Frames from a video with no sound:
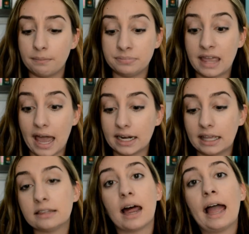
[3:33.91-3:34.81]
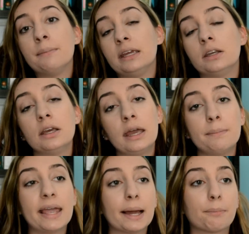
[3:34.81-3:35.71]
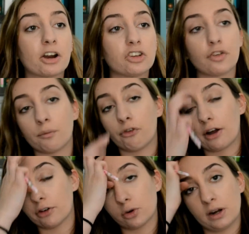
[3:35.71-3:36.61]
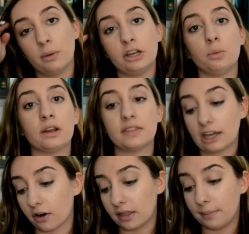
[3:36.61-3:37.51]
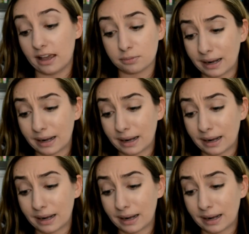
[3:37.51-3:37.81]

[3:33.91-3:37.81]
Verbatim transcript: that it's, I mean, makeup brushes from Forever 21 you wouldn't think are the best,